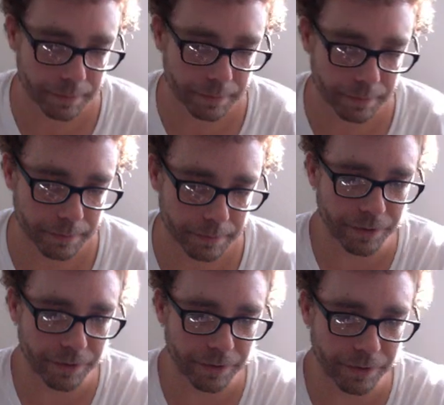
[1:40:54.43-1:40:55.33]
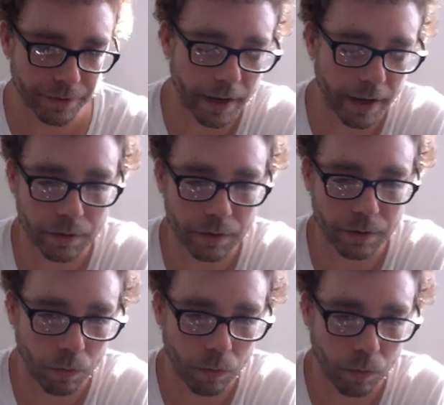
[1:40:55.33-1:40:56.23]
batting .288,
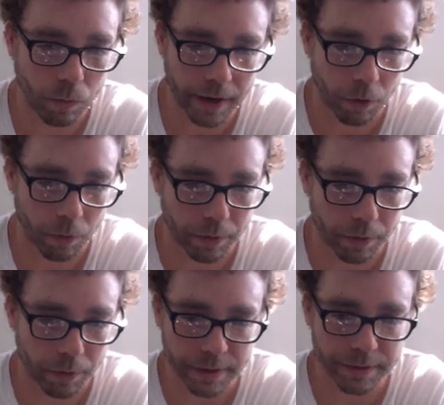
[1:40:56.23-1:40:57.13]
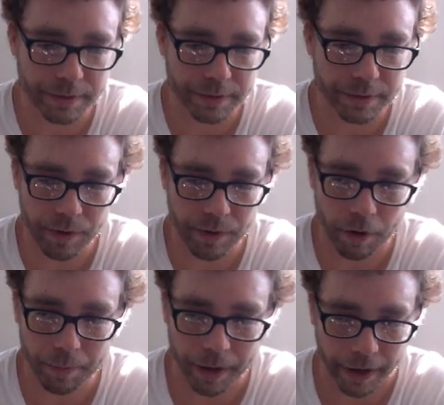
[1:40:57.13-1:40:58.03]
29 home runs, 70
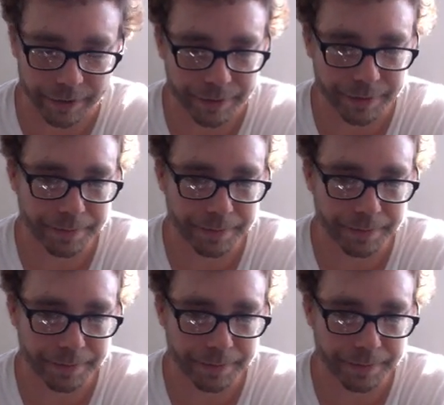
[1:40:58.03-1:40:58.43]
RBIs.